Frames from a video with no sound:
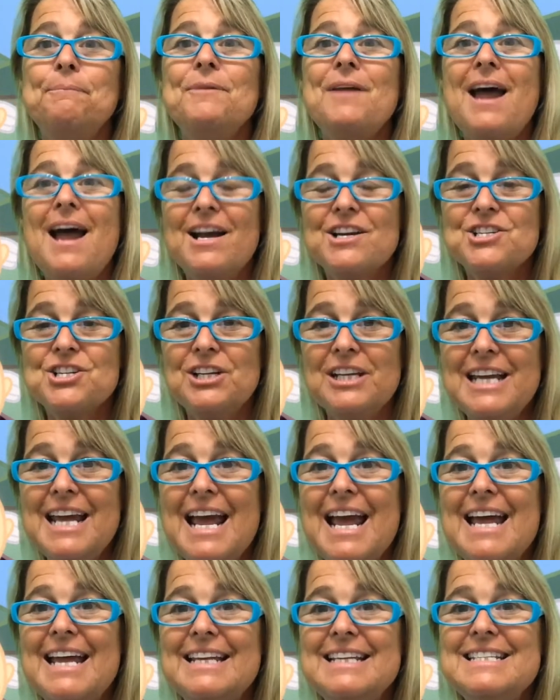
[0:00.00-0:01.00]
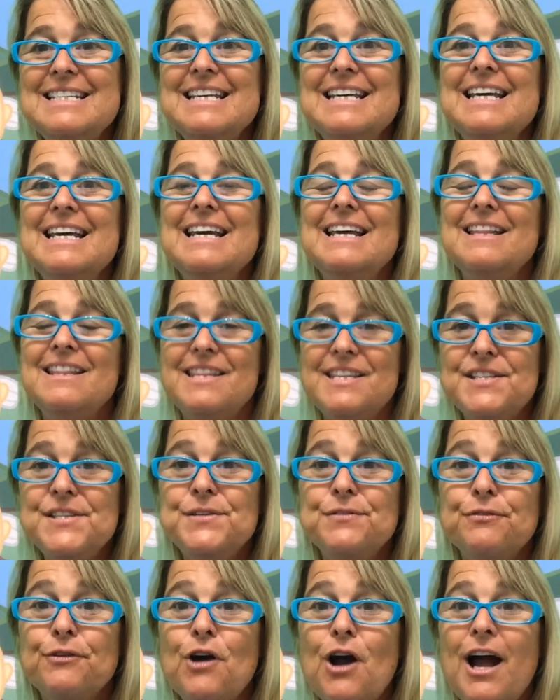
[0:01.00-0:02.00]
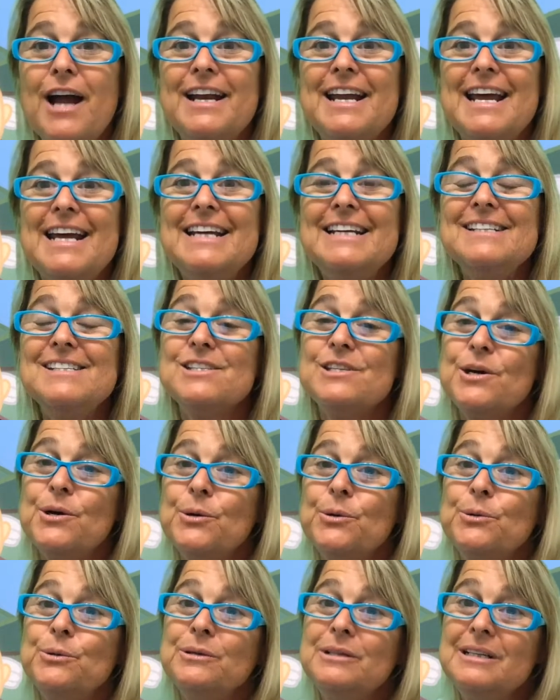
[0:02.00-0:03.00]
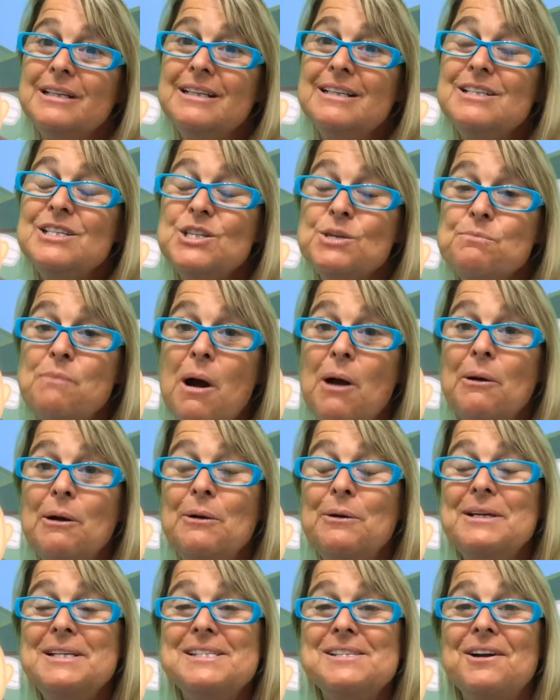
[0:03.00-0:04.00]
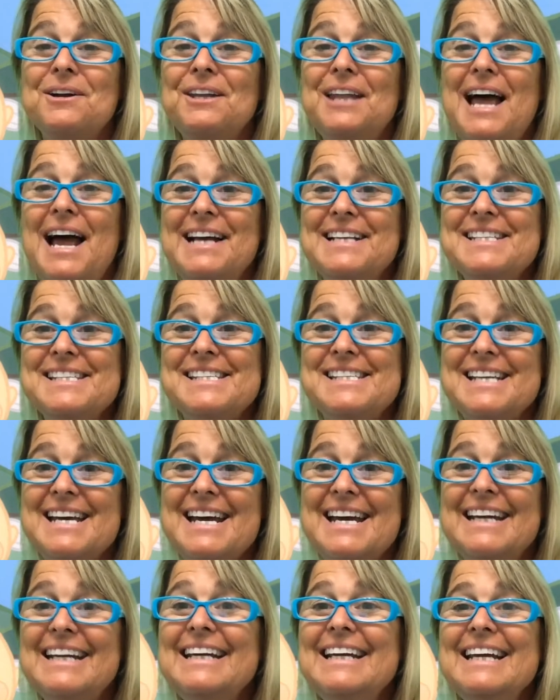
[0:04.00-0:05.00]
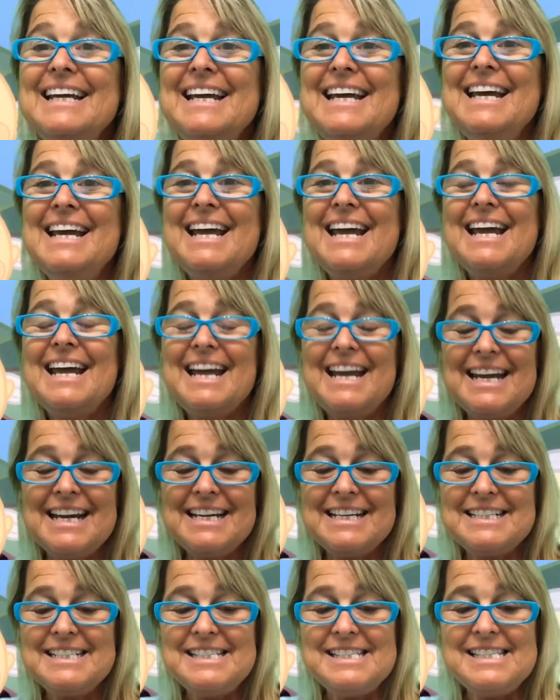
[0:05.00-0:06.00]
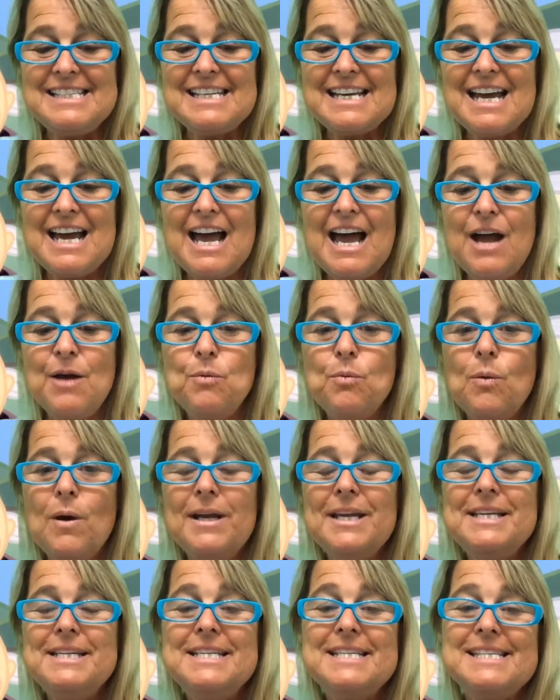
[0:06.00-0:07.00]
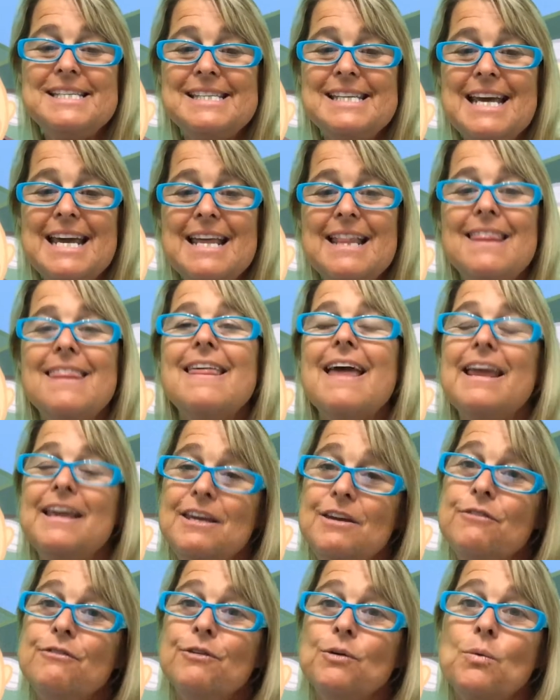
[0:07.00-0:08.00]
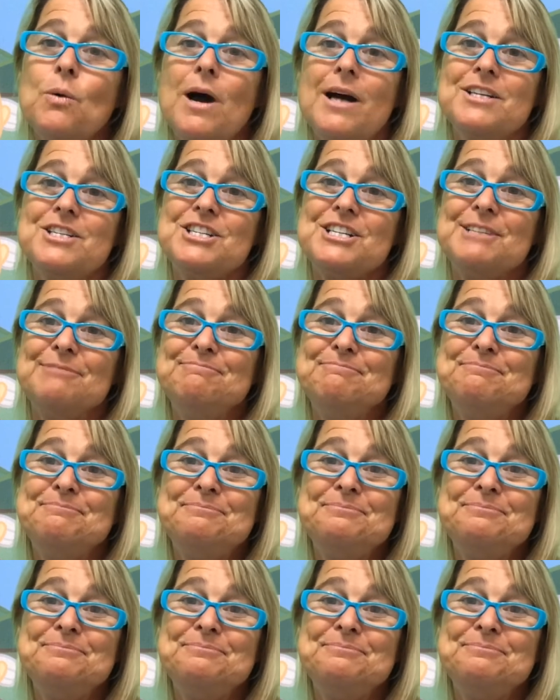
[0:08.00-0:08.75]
actually end this Friday, so tomorrow is our last day, and I wanted to say thank you for watching.